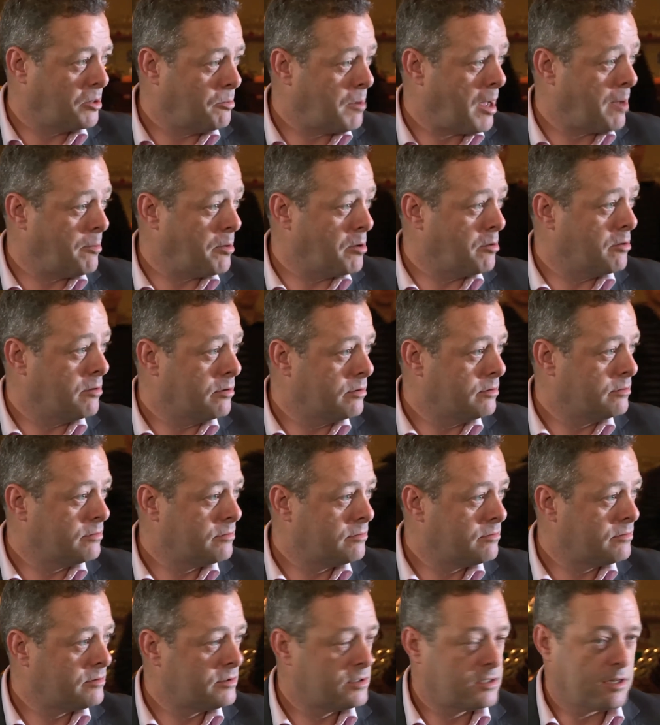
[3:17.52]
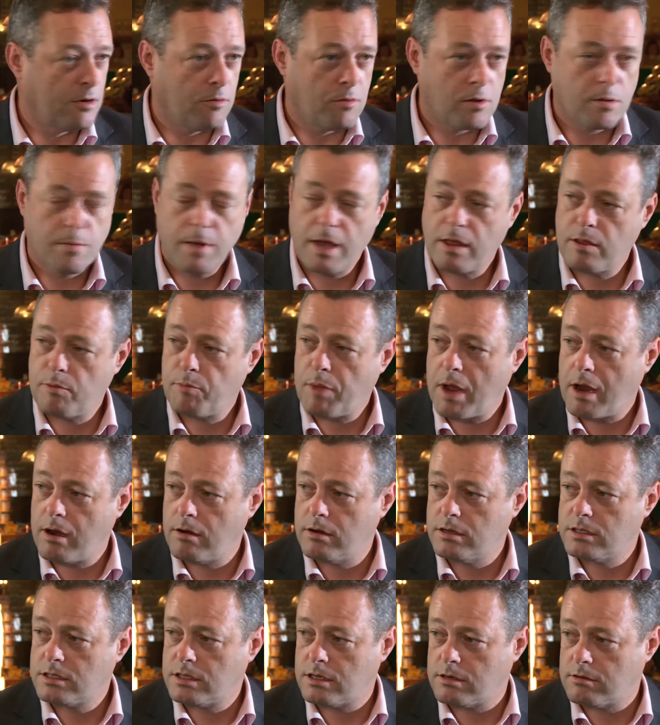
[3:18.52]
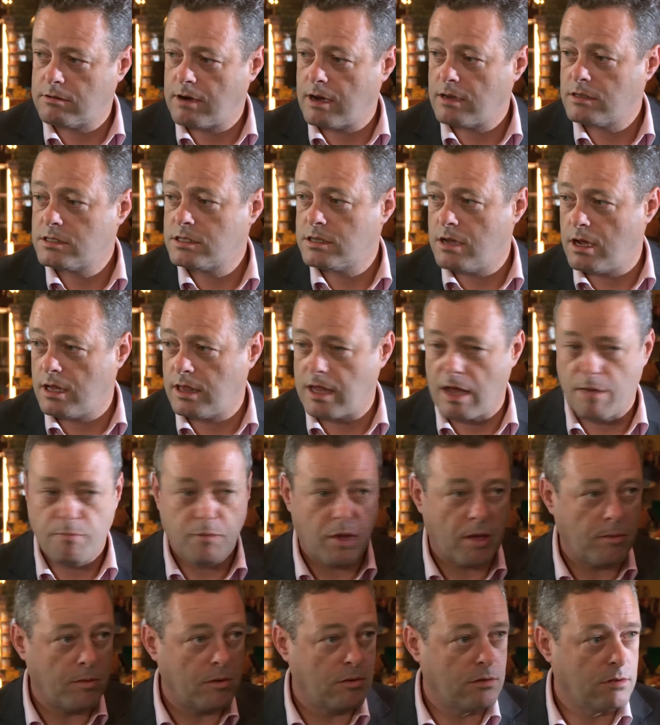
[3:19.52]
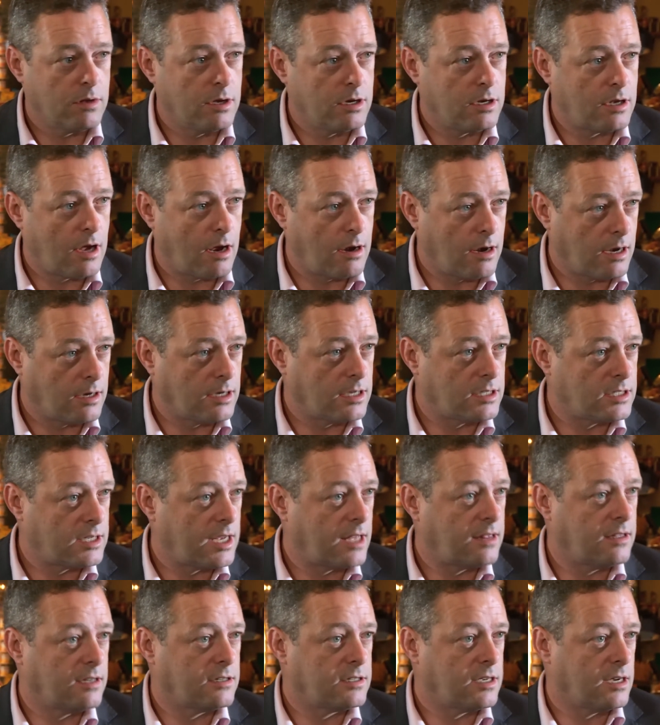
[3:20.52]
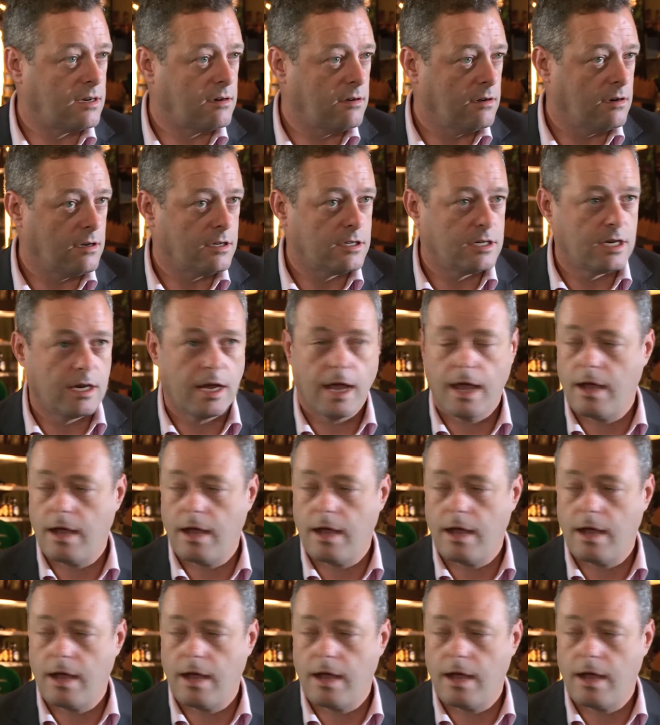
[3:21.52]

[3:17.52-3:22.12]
bubble. So what about the parents that are outside that bubble that don't understand the technology?